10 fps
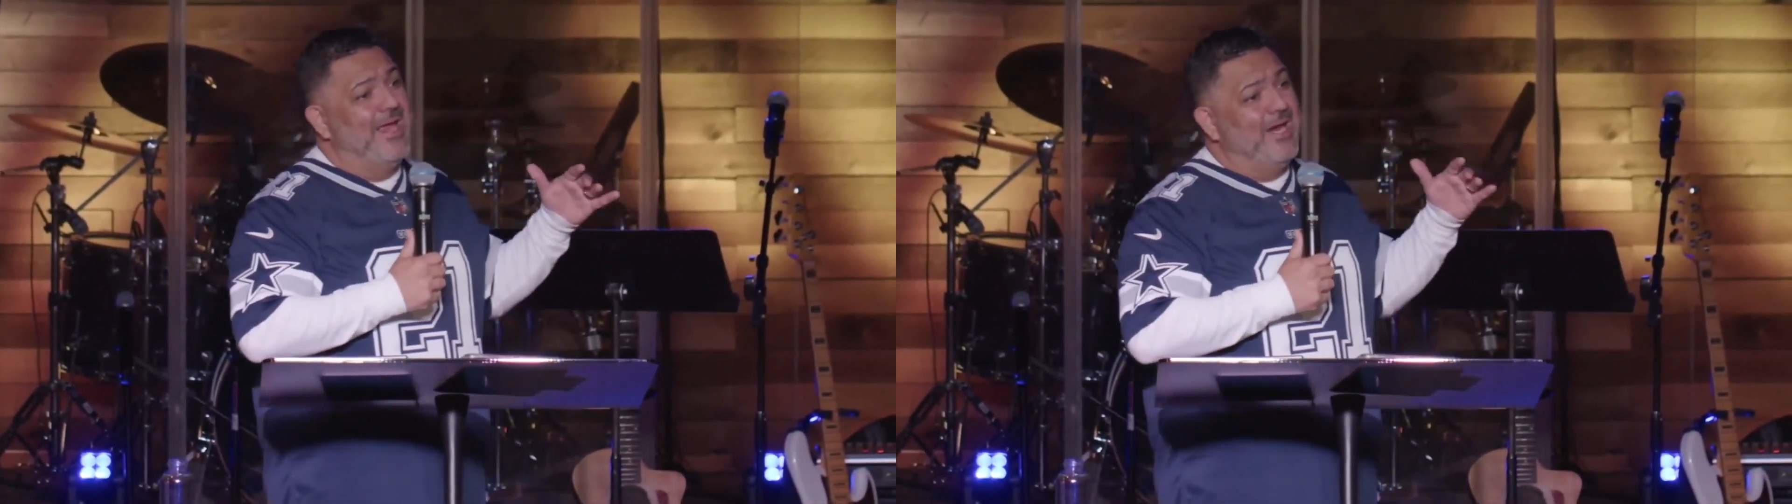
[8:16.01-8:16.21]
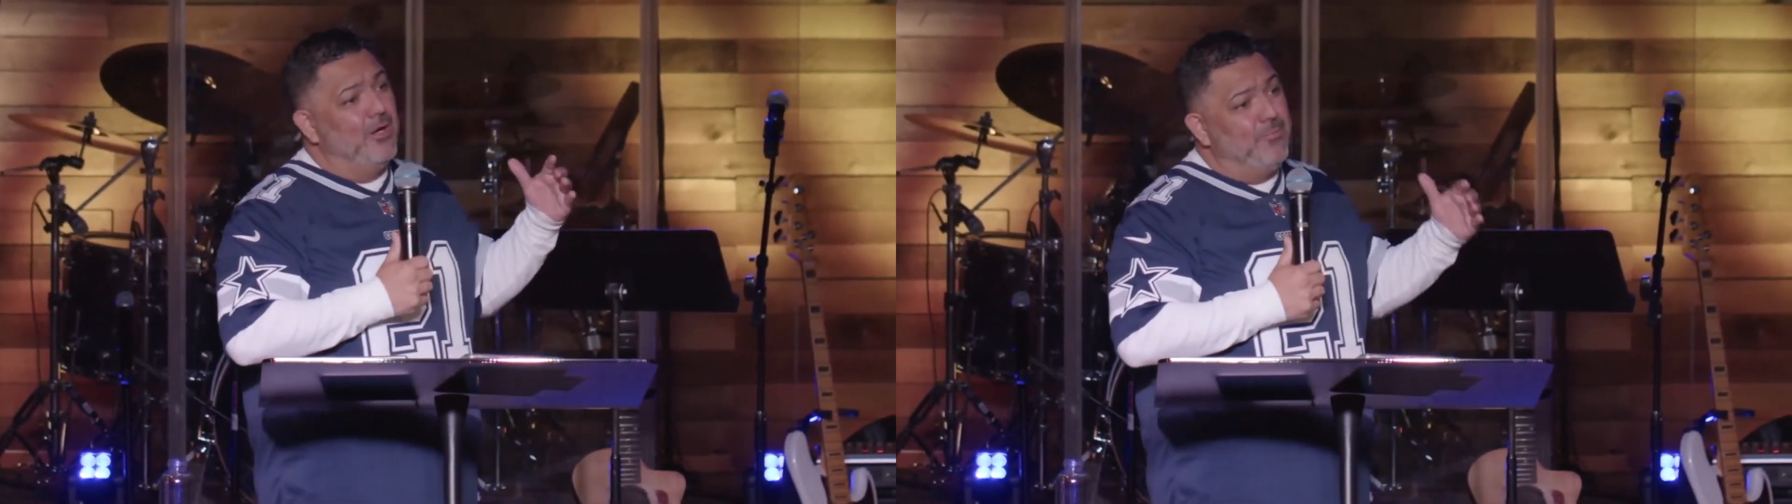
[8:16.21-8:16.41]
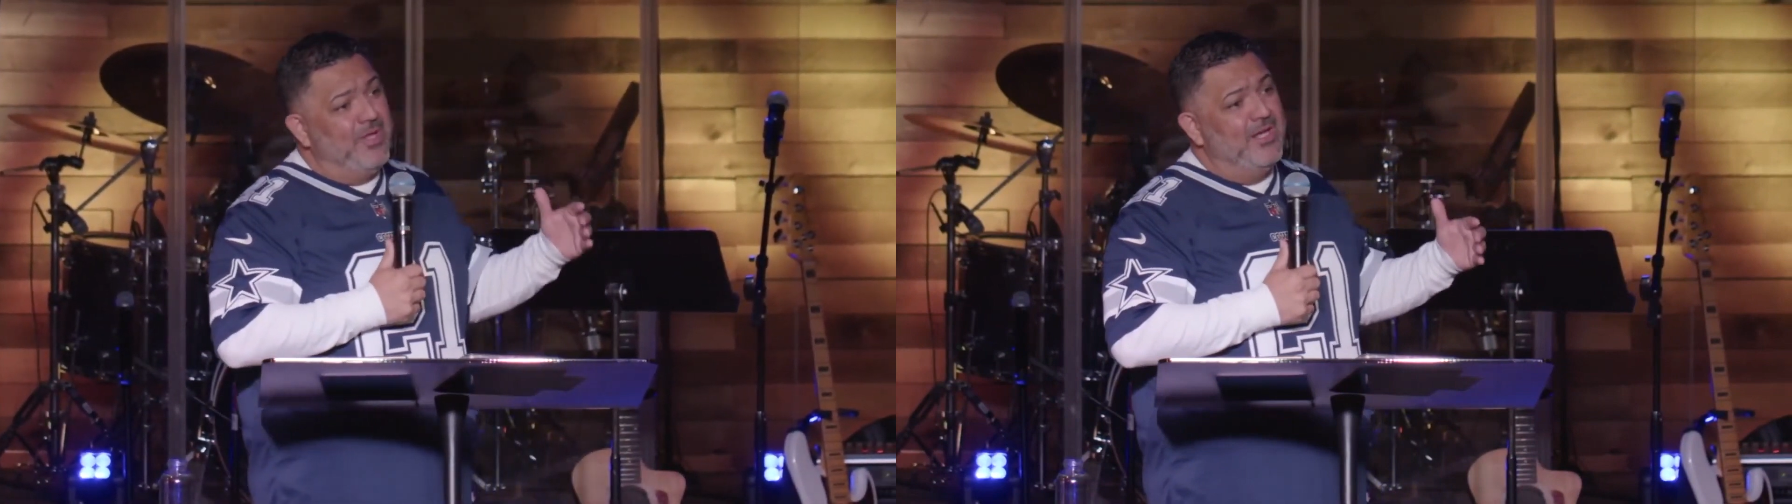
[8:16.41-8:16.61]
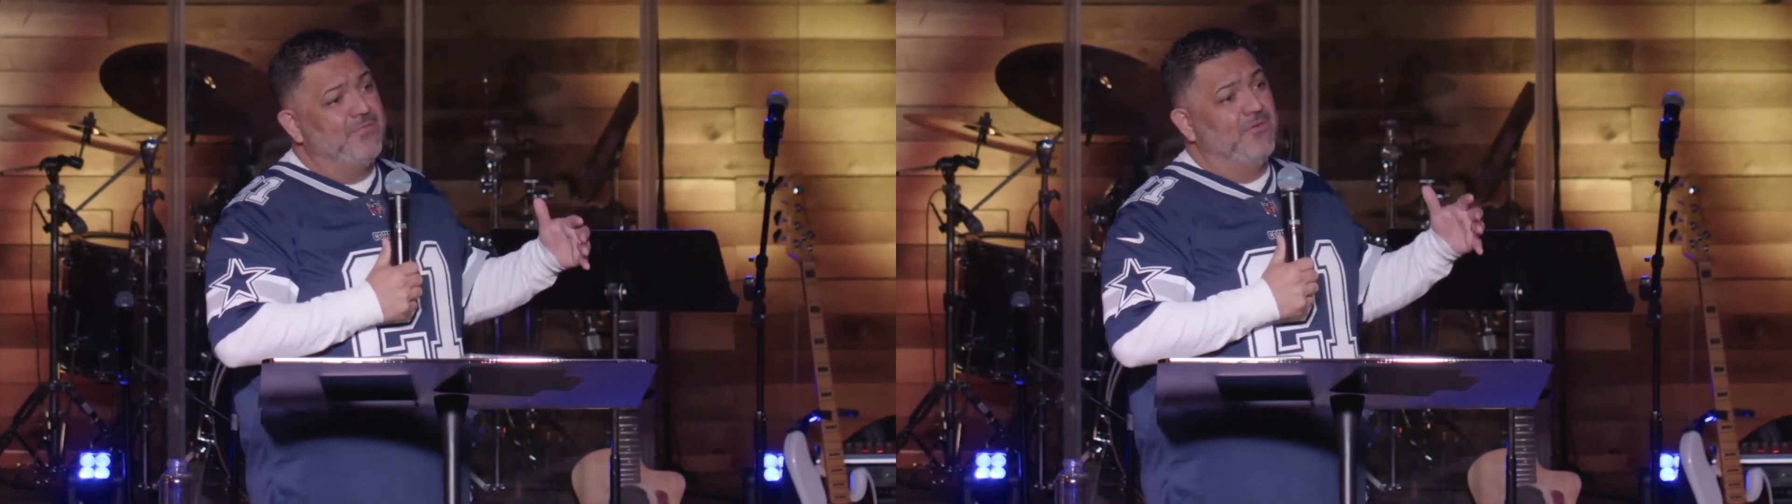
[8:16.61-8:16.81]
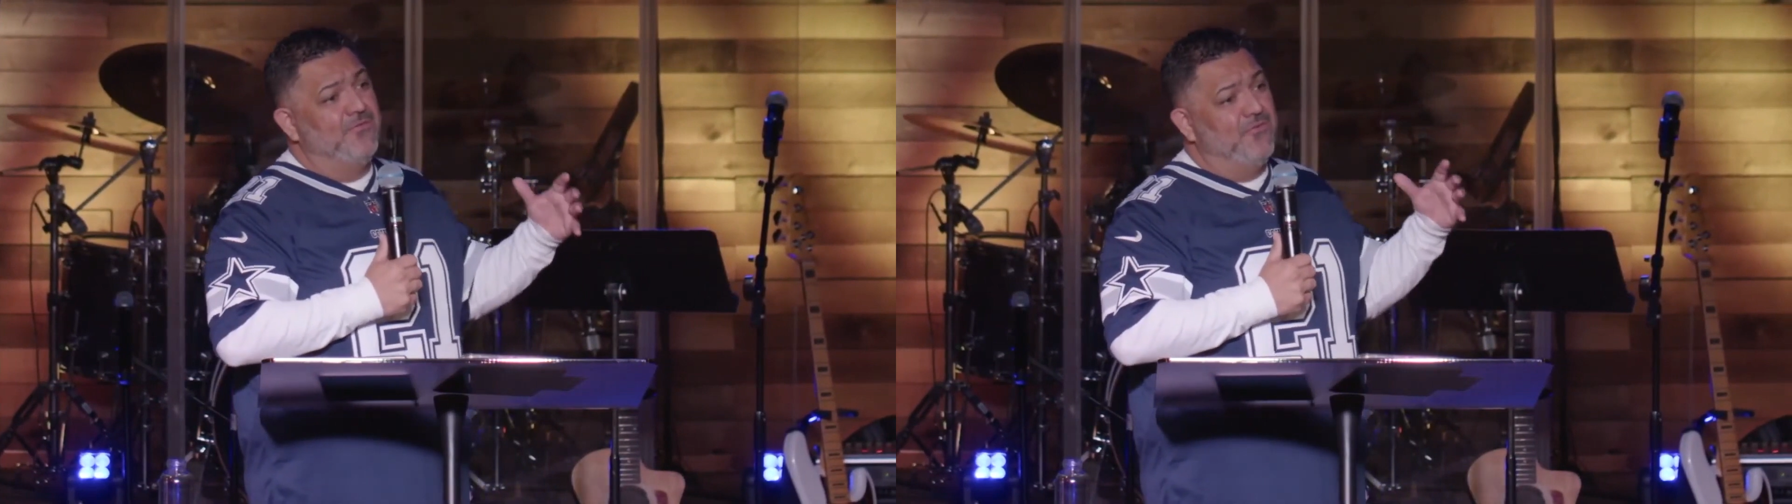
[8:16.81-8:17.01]
airplane
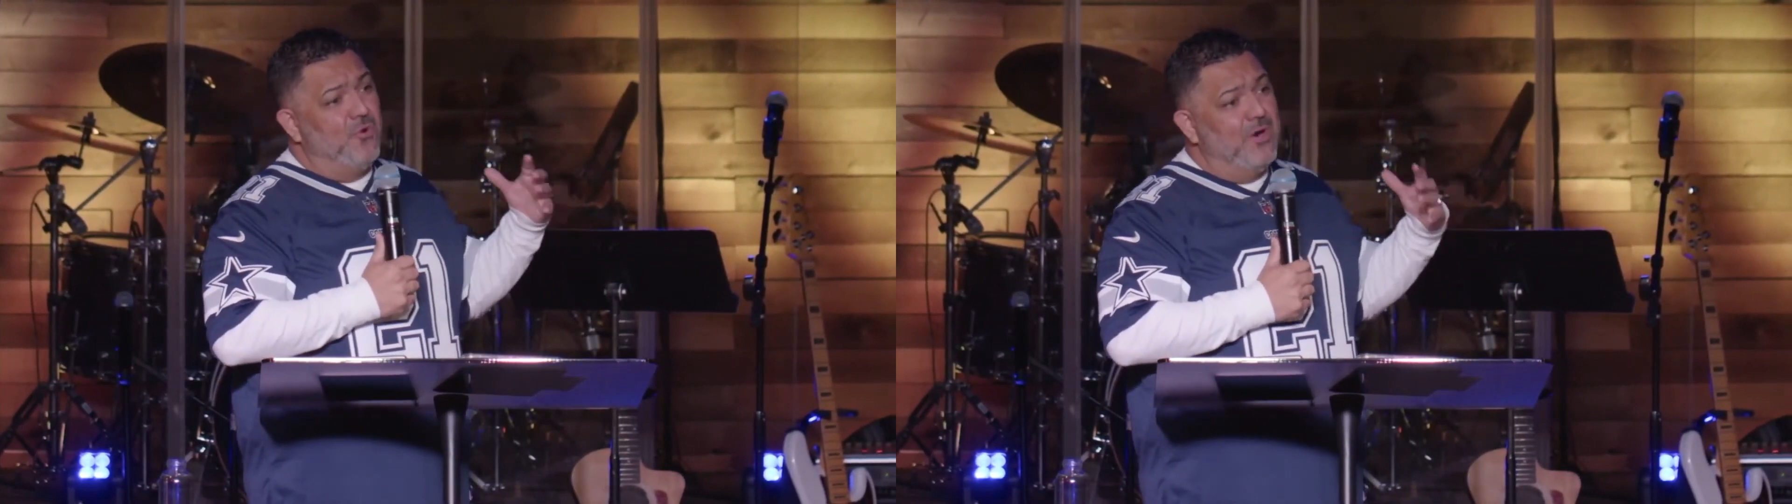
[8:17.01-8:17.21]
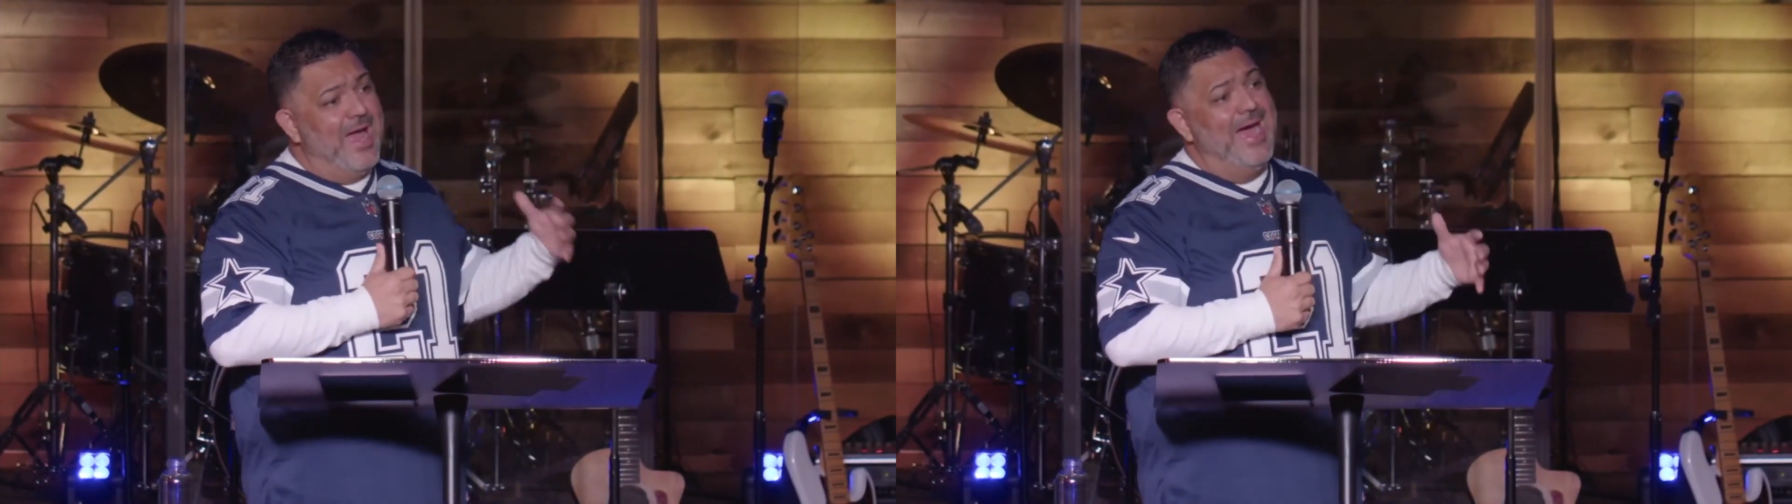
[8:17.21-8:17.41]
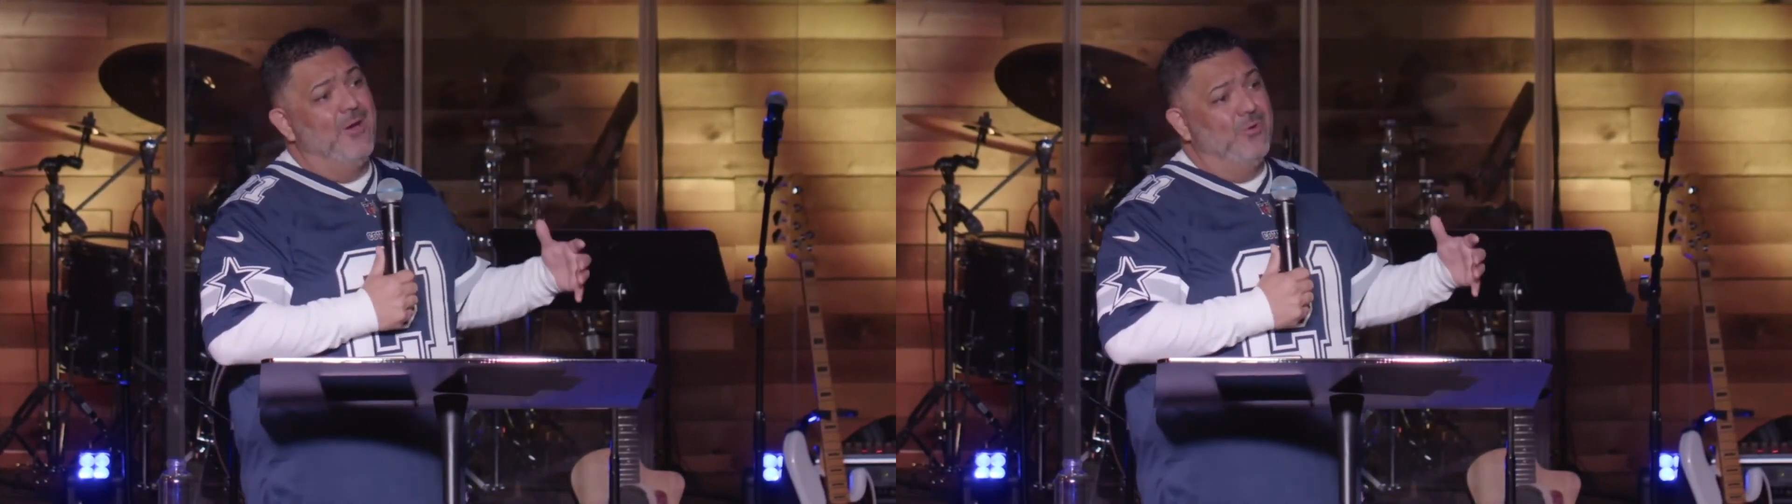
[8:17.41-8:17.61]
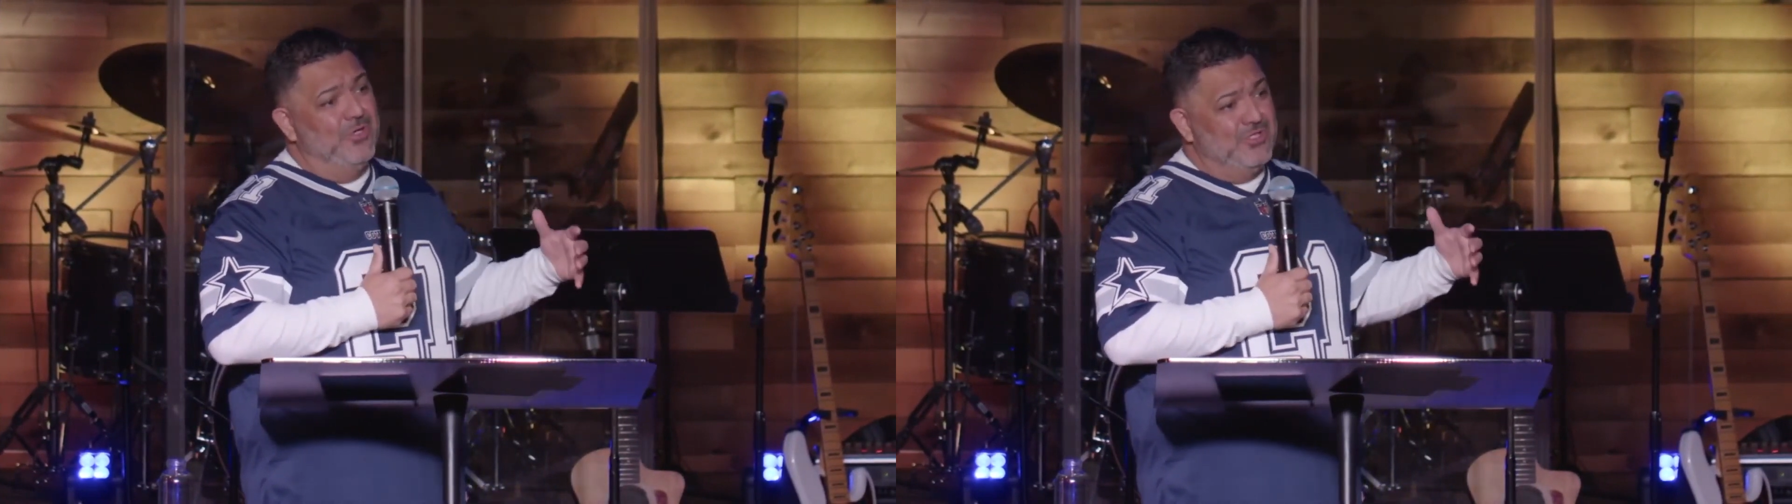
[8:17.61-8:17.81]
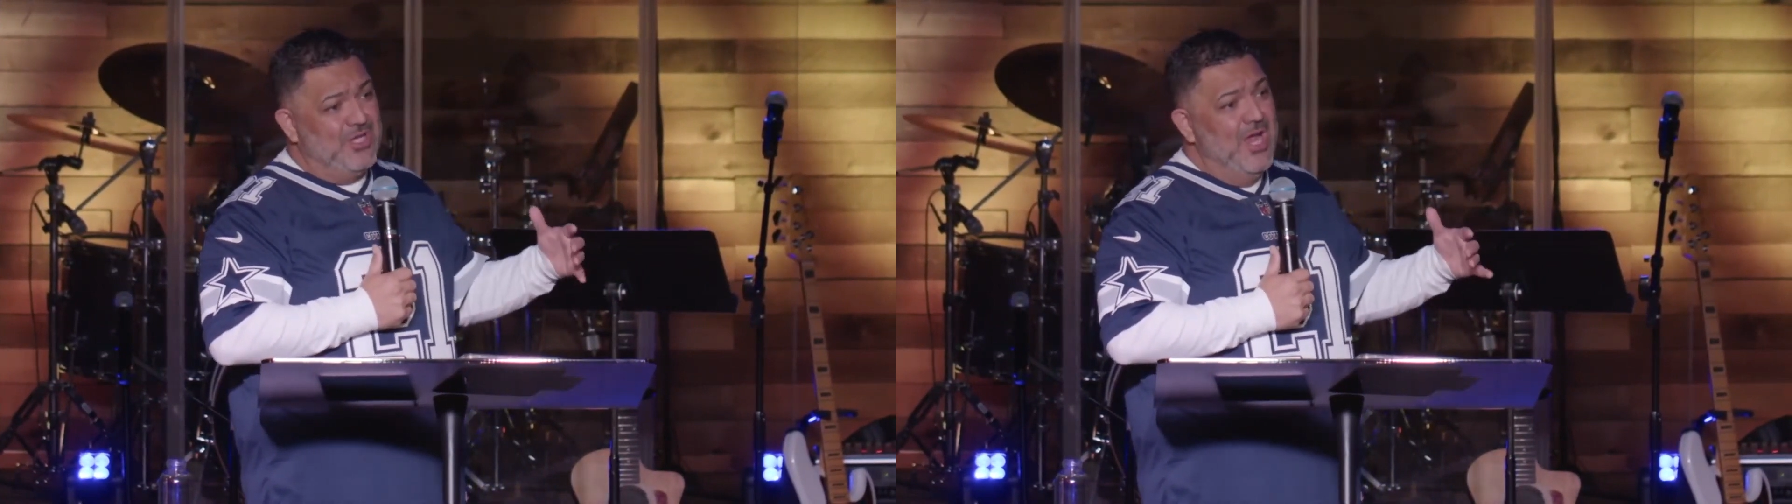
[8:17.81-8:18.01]
for four
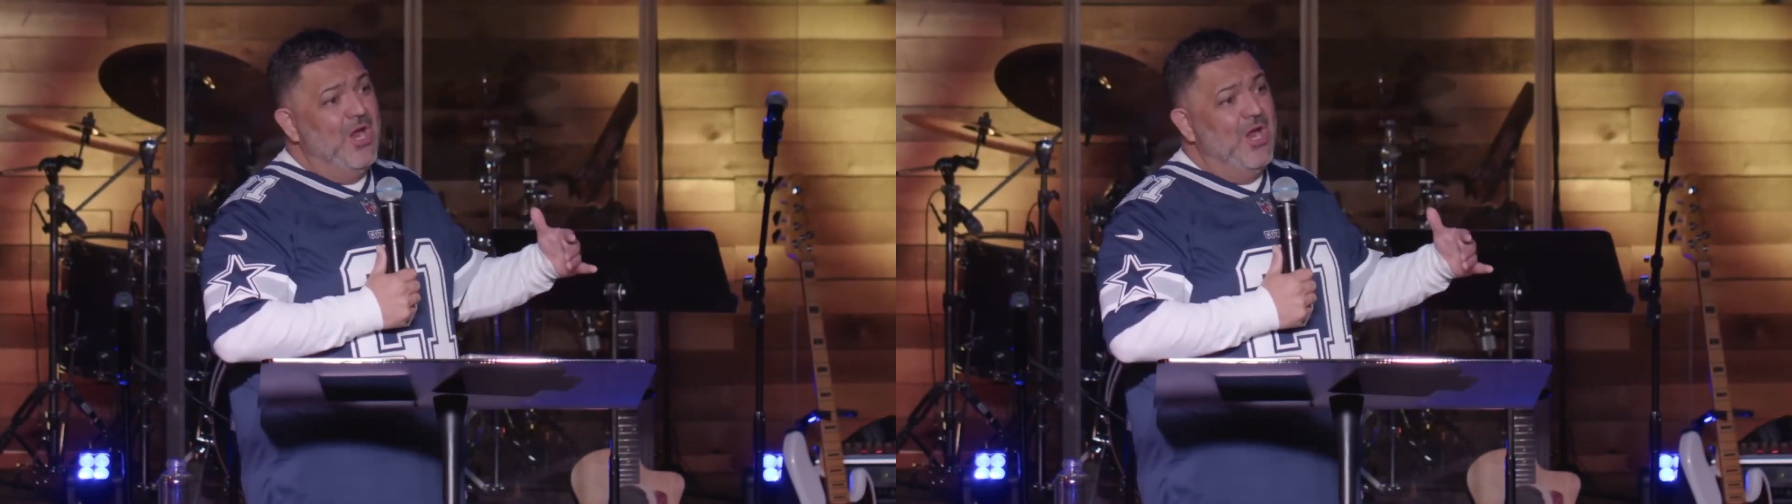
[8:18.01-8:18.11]
hours,